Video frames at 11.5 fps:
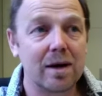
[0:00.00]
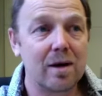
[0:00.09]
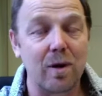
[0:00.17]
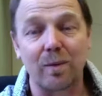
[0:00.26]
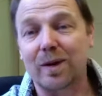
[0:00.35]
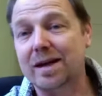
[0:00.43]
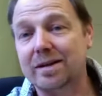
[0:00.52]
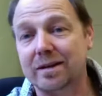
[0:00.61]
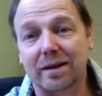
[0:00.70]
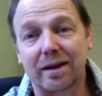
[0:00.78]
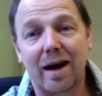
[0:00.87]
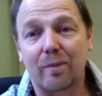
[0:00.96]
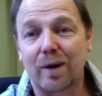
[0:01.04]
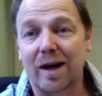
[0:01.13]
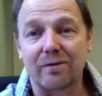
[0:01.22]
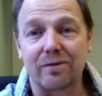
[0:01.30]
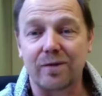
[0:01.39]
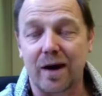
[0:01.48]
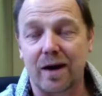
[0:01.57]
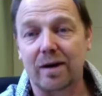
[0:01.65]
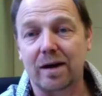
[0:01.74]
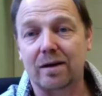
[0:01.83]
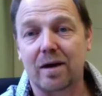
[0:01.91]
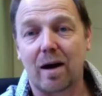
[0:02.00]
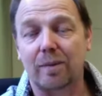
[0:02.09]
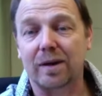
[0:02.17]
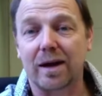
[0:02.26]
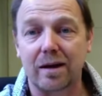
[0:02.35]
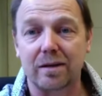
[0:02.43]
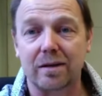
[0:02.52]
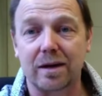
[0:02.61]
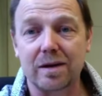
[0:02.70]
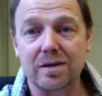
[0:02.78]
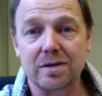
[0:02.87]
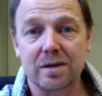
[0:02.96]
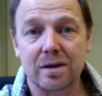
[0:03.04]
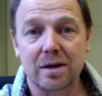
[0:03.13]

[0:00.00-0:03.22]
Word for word: When we get to the lab, we have very complicated things.